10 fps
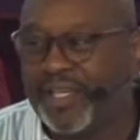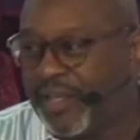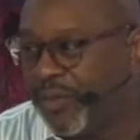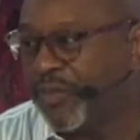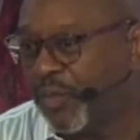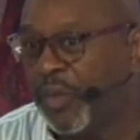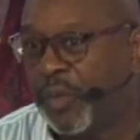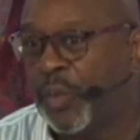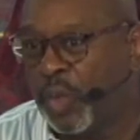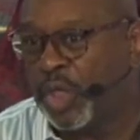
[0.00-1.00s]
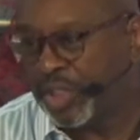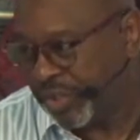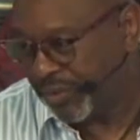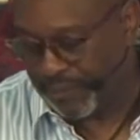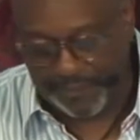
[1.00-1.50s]
Here is what we want to
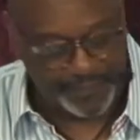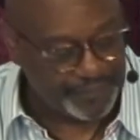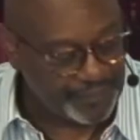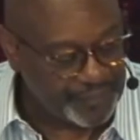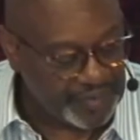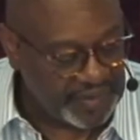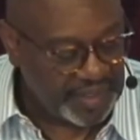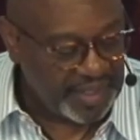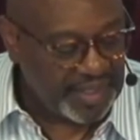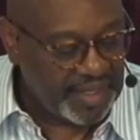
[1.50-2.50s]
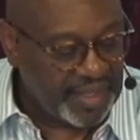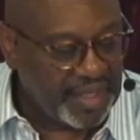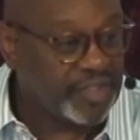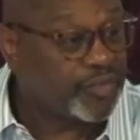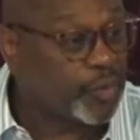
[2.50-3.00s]
do.
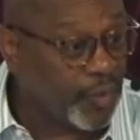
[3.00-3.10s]
So